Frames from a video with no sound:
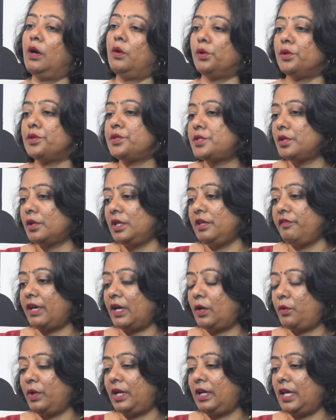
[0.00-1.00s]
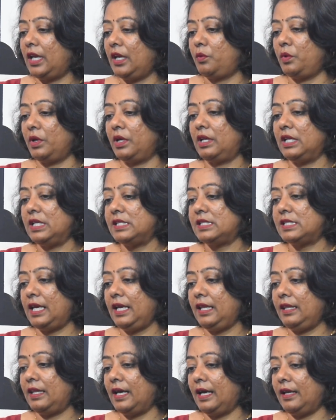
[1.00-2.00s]
Also, if I can quickly say
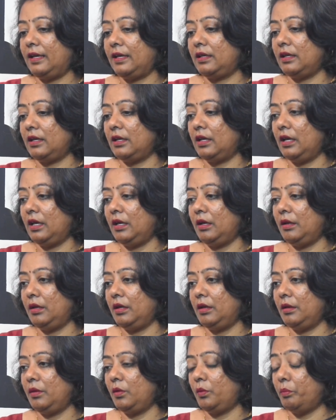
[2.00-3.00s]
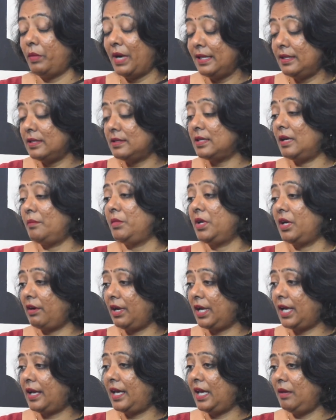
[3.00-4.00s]
that by the time
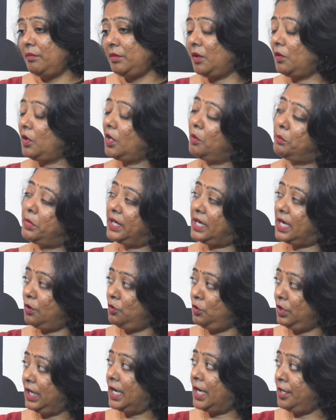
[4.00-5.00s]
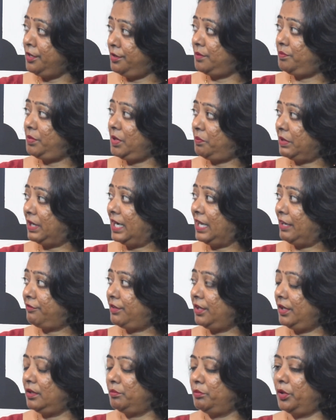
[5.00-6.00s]
McGregor came, there were about only 100 people left
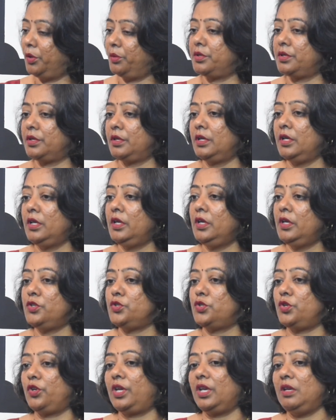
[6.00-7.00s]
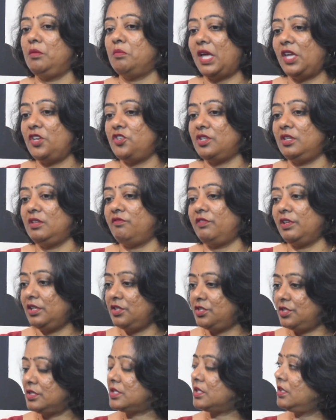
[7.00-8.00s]
in the boat. So you can imagine
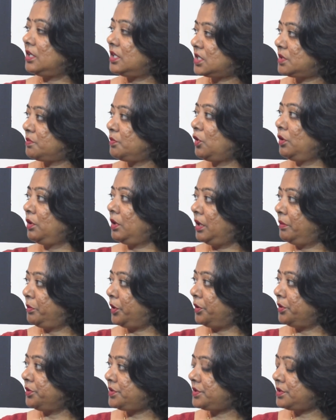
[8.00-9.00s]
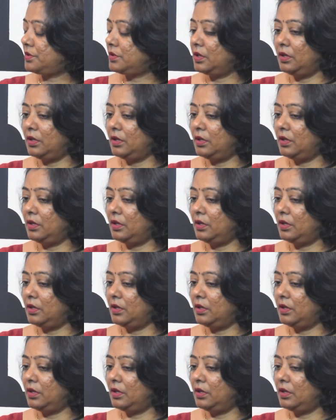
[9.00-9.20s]
villages in the smaller boats